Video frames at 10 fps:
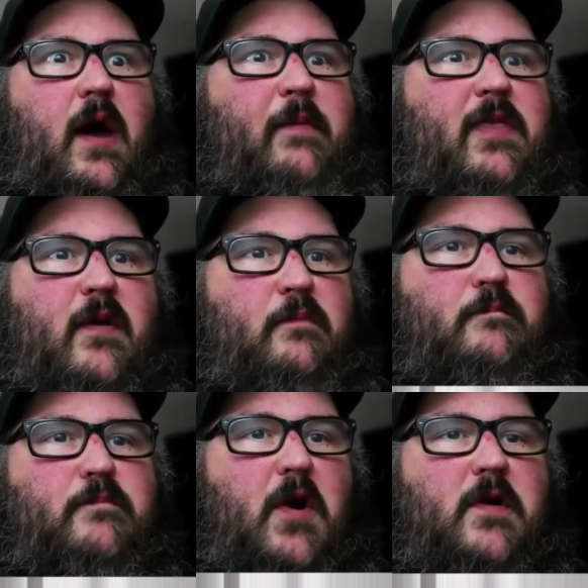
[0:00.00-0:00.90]
I'm in the
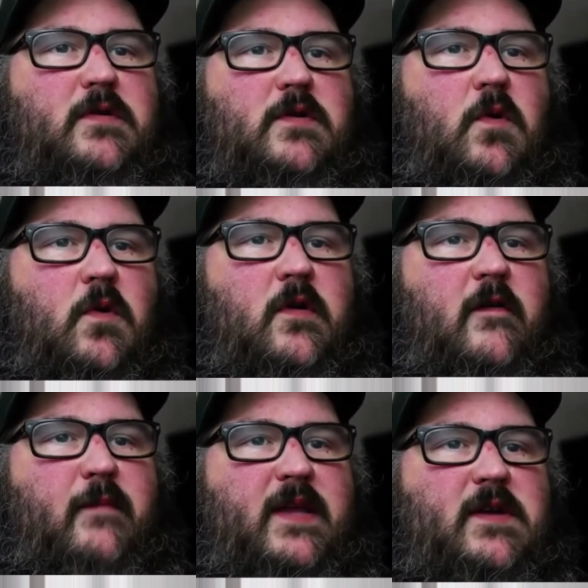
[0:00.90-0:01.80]
dark corner
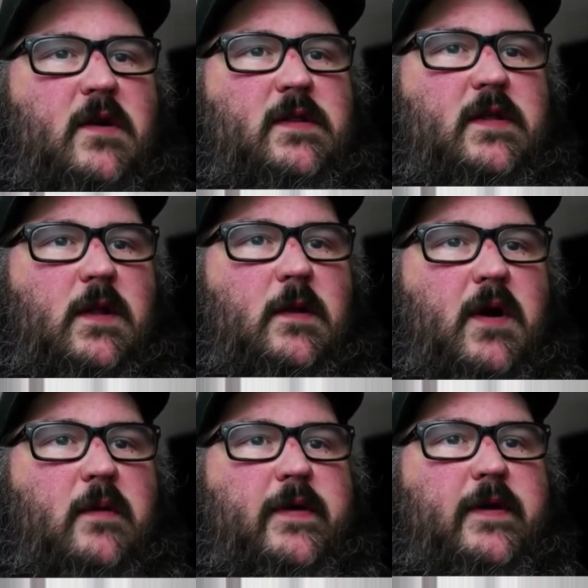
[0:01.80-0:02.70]
of my dark little apartment.